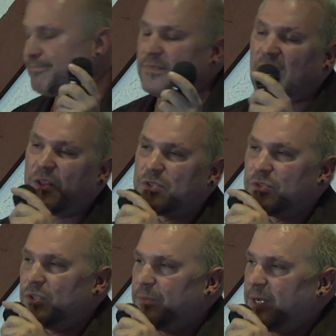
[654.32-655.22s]
No, those are
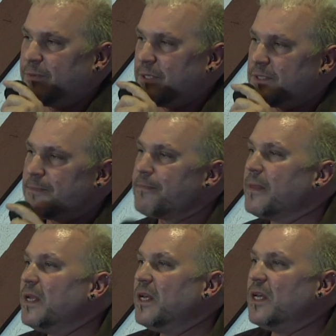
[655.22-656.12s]
two of the big ones.
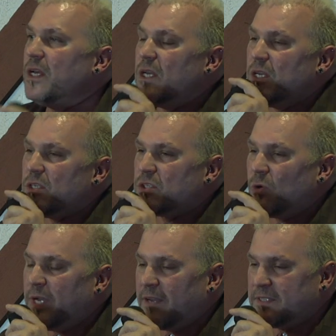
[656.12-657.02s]
So
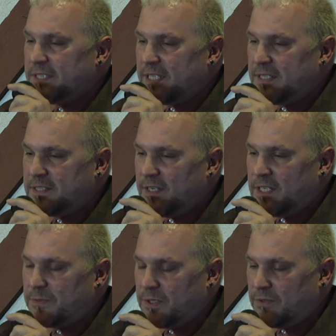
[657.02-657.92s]
we have to take these
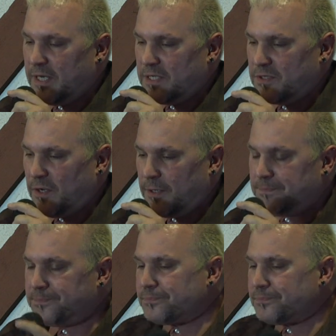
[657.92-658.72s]
studies with a grain of salt.